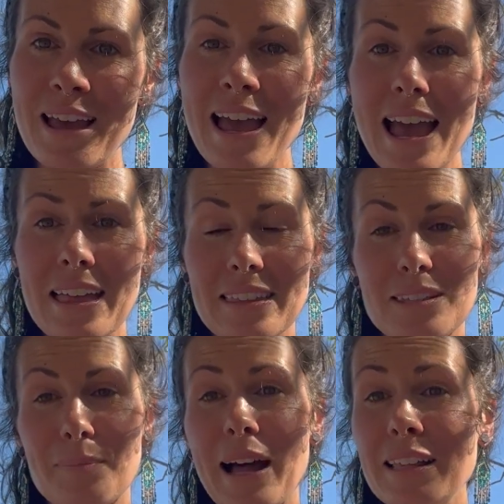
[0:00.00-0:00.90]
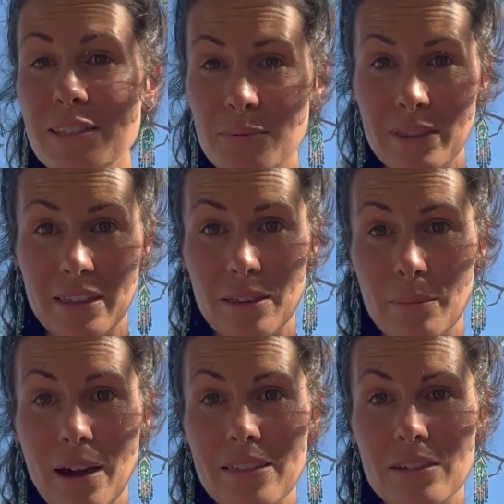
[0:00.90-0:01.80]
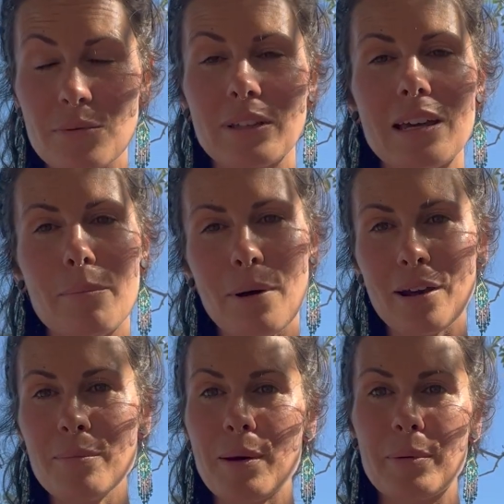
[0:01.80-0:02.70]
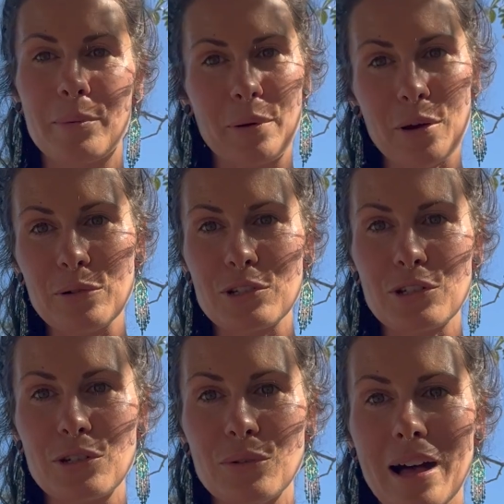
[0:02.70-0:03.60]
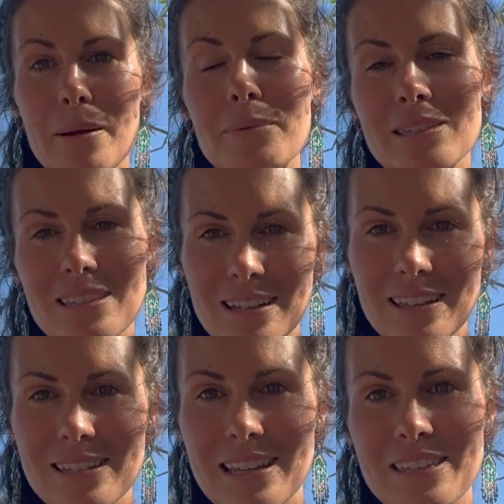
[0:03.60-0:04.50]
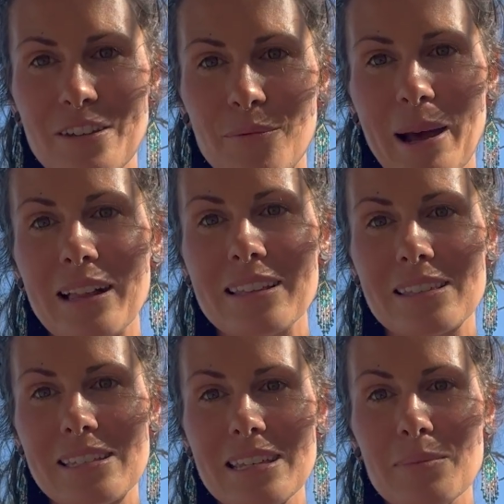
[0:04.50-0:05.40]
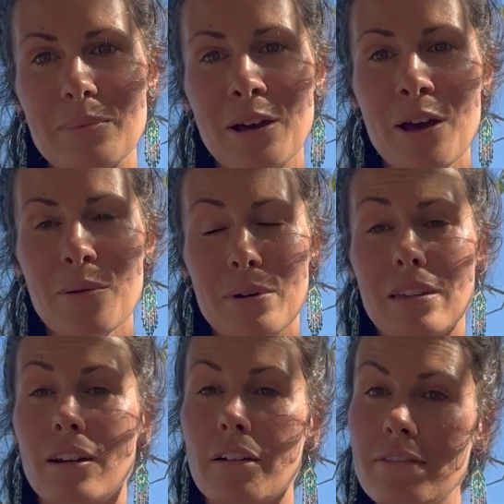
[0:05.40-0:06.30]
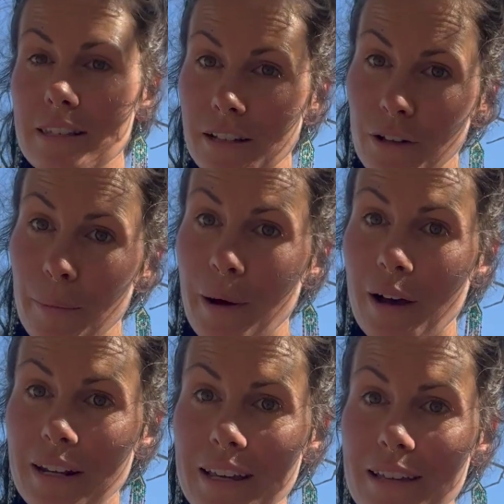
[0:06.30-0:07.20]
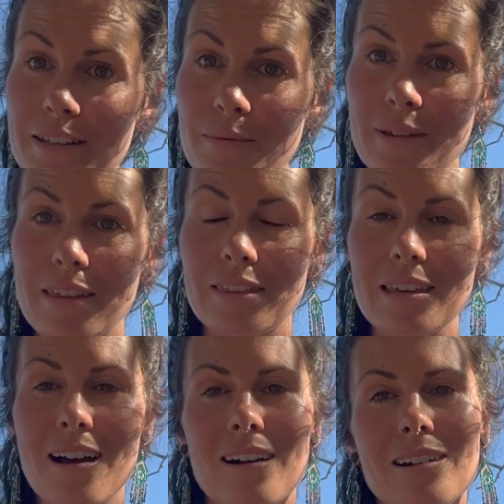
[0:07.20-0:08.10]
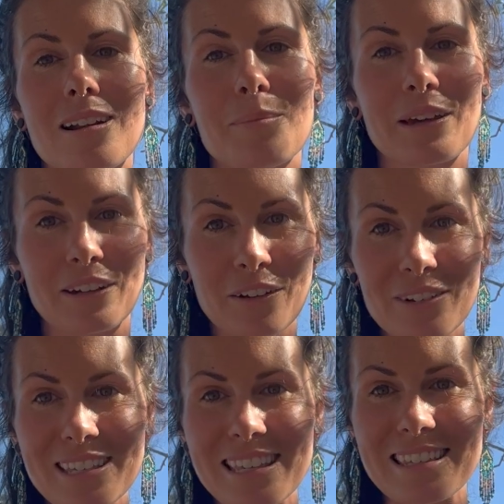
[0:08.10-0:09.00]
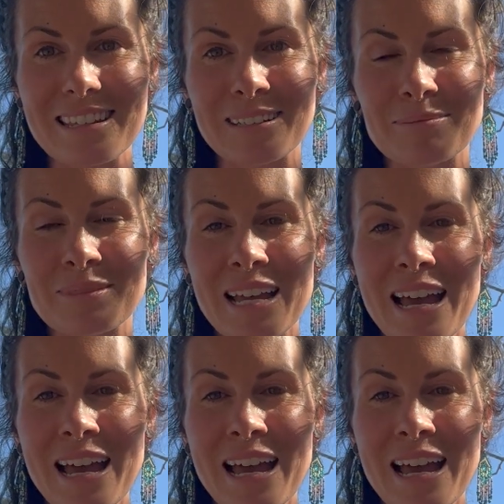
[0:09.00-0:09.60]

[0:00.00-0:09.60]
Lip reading: And this balance within the breath is really a bottom-up approach to help instill a sense of balance deep within our physical bodies, within the autonomic nervous system,